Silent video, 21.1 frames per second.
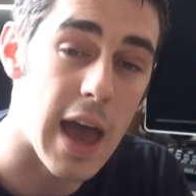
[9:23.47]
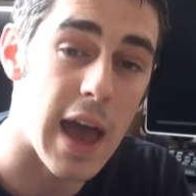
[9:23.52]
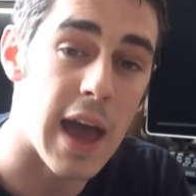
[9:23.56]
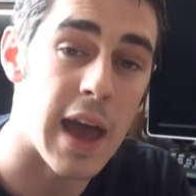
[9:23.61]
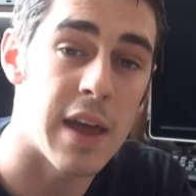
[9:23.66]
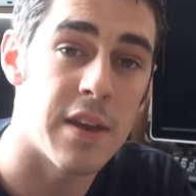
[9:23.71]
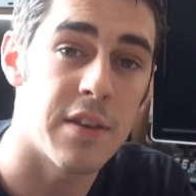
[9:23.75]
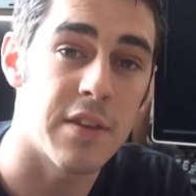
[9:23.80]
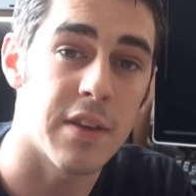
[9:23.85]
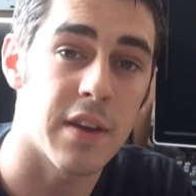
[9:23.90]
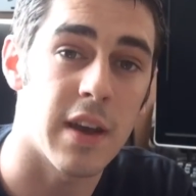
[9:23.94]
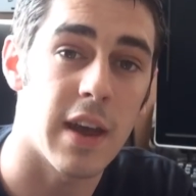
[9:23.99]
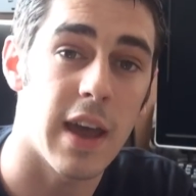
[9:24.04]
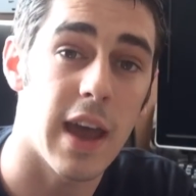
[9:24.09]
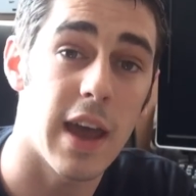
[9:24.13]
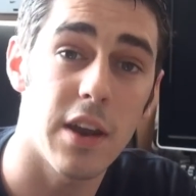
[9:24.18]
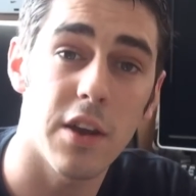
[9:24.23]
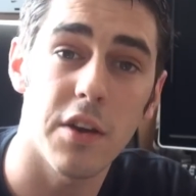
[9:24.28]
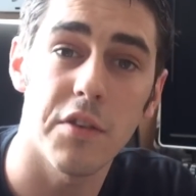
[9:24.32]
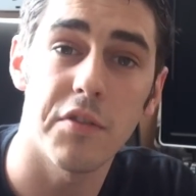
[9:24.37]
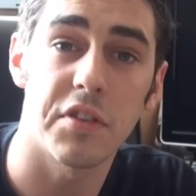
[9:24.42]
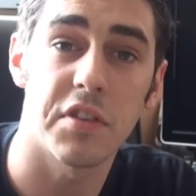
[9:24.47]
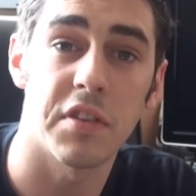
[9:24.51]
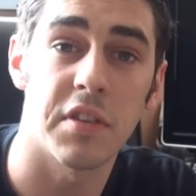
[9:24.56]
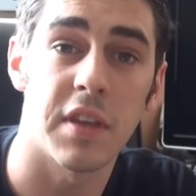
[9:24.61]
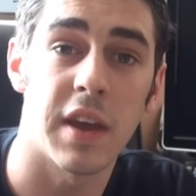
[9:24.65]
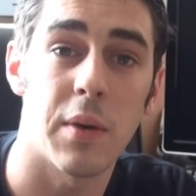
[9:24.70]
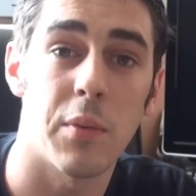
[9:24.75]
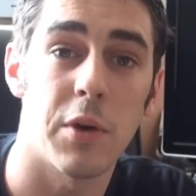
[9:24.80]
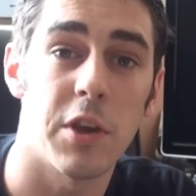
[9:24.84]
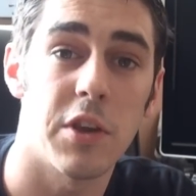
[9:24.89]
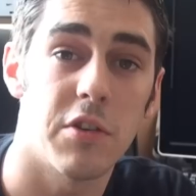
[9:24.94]
And uh, head over to
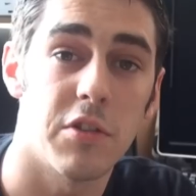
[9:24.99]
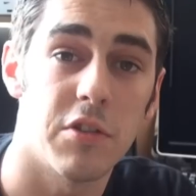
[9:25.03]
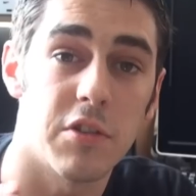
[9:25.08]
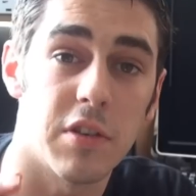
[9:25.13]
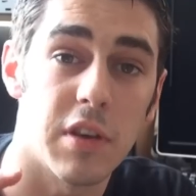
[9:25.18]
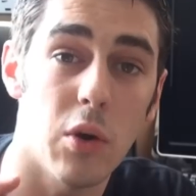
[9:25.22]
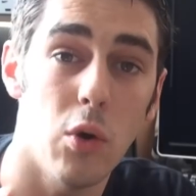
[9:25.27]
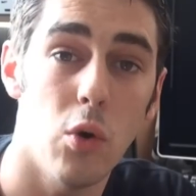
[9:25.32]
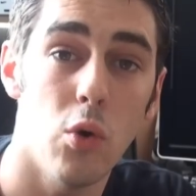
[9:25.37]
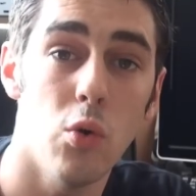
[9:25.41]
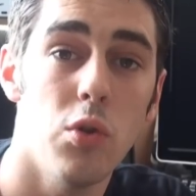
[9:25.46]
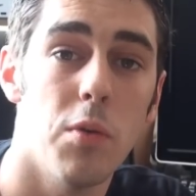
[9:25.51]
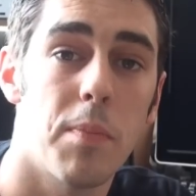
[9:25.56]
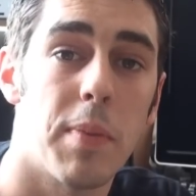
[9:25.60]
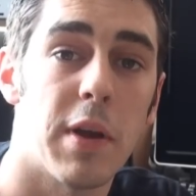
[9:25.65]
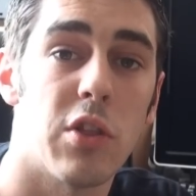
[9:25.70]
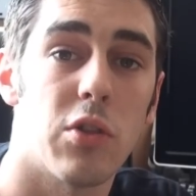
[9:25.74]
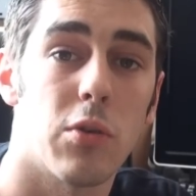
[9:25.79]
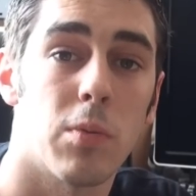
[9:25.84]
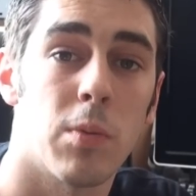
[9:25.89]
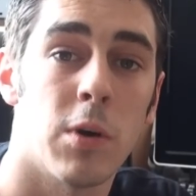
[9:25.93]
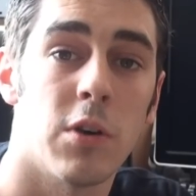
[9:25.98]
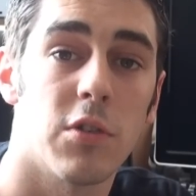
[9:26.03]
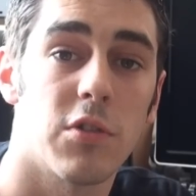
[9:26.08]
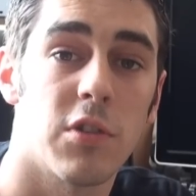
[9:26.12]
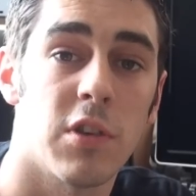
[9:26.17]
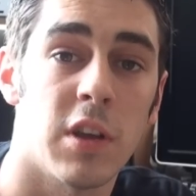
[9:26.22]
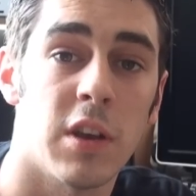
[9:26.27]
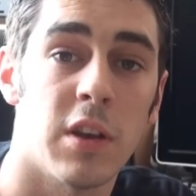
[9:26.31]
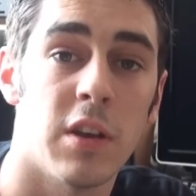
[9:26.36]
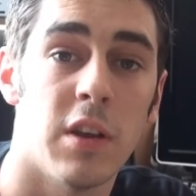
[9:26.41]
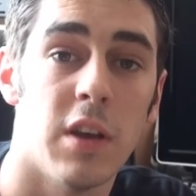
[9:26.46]
there where you can see all the benchmarks
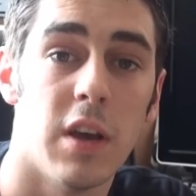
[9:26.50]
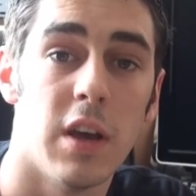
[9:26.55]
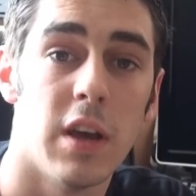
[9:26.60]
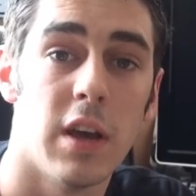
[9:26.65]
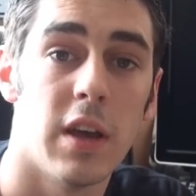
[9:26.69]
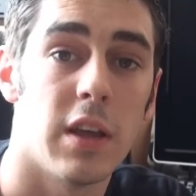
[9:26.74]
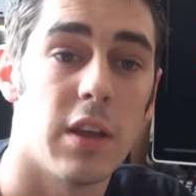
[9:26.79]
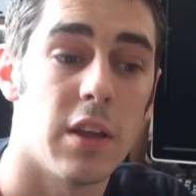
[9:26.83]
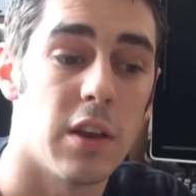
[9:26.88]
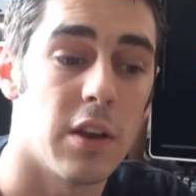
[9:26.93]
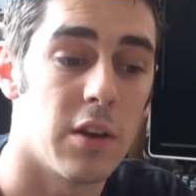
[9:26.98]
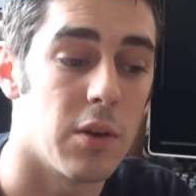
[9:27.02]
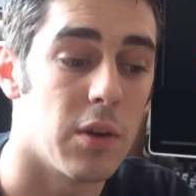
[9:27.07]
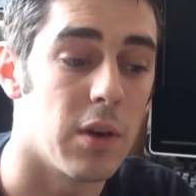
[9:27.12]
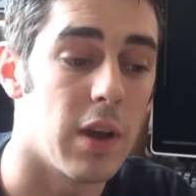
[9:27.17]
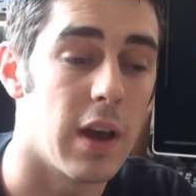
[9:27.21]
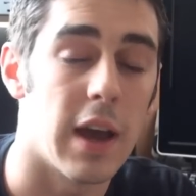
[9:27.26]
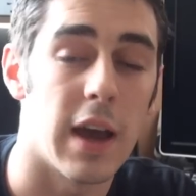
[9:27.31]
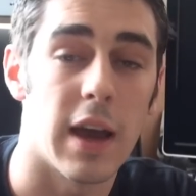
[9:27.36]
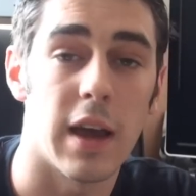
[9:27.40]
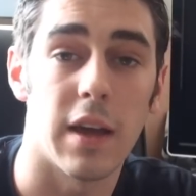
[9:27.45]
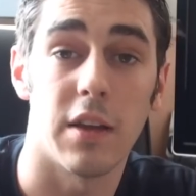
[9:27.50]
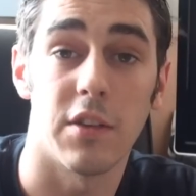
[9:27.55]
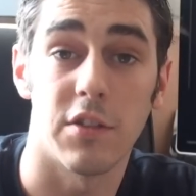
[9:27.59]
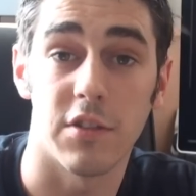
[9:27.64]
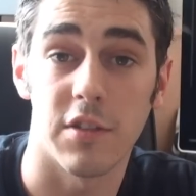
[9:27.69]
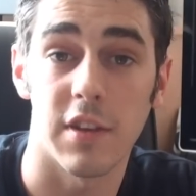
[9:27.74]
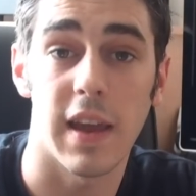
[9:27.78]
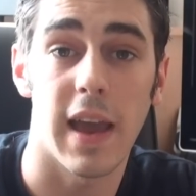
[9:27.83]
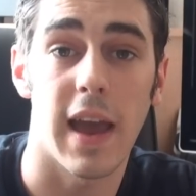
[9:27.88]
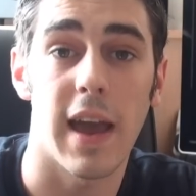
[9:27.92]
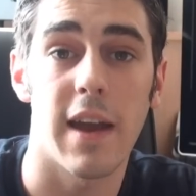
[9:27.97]
in, you know, uh, and
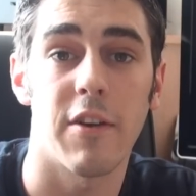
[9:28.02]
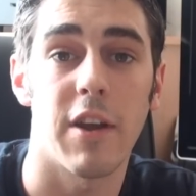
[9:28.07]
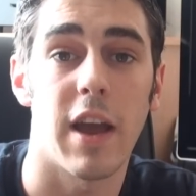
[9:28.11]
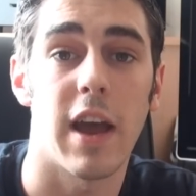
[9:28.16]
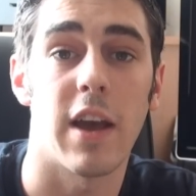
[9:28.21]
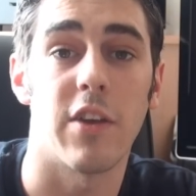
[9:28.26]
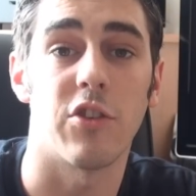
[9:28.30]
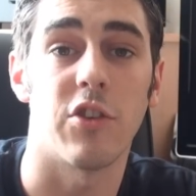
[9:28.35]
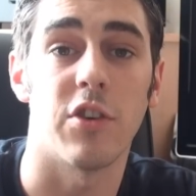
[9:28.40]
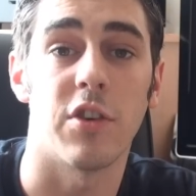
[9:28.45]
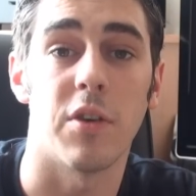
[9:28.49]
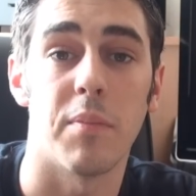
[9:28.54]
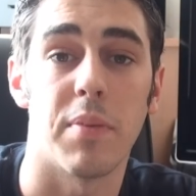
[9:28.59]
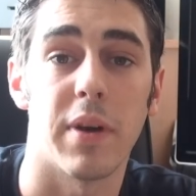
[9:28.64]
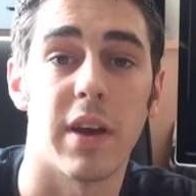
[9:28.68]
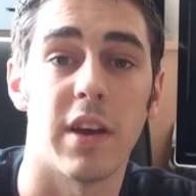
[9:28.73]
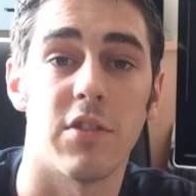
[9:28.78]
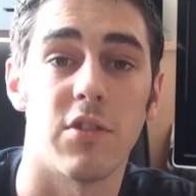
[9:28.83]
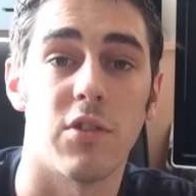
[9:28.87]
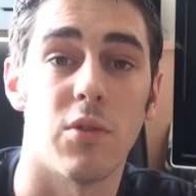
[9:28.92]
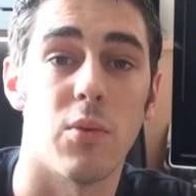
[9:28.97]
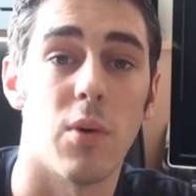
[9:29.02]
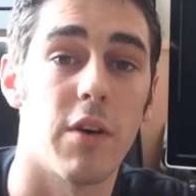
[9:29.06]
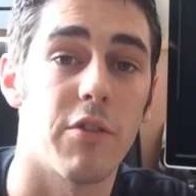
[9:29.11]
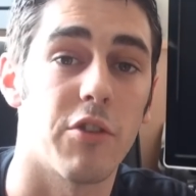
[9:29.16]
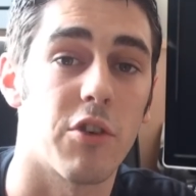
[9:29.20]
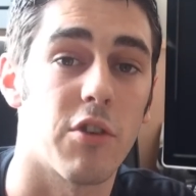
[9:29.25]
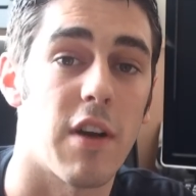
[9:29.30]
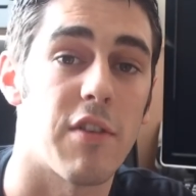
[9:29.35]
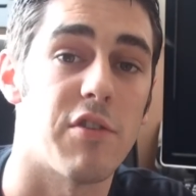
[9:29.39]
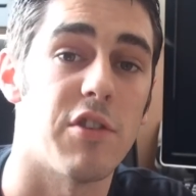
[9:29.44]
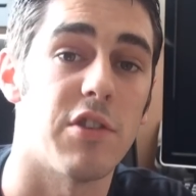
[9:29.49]
see how it actually compares to
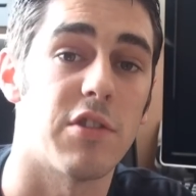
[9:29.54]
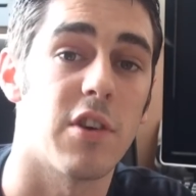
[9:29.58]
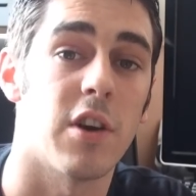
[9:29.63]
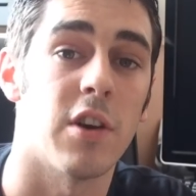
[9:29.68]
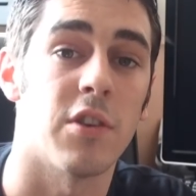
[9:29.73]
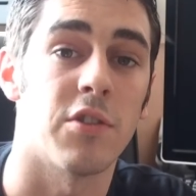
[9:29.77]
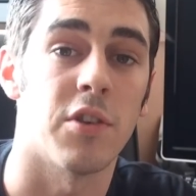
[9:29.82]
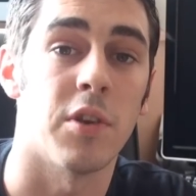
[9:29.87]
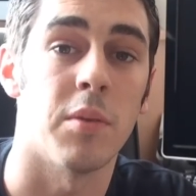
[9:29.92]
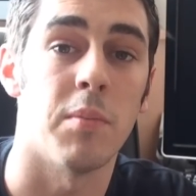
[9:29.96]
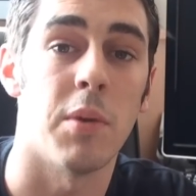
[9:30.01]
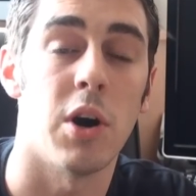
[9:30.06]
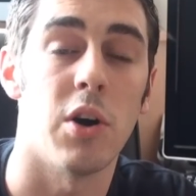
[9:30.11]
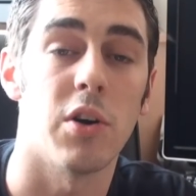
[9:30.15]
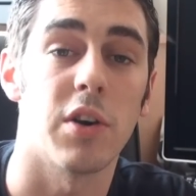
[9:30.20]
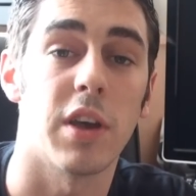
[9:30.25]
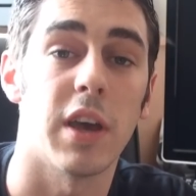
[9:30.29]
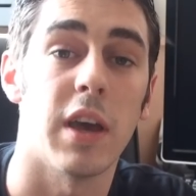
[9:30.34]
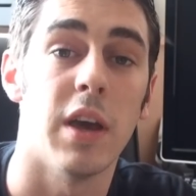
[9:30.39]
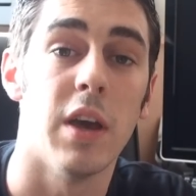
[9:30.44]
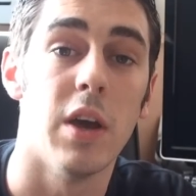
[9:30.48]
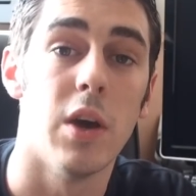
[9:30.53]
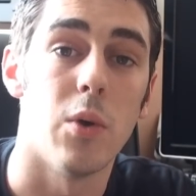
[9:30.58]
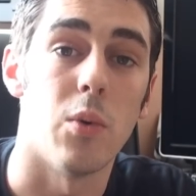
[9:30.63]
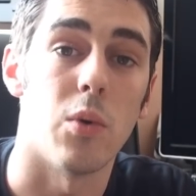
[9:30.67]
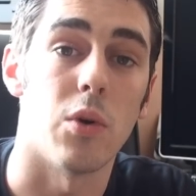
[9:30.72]
other graphics cards on the market.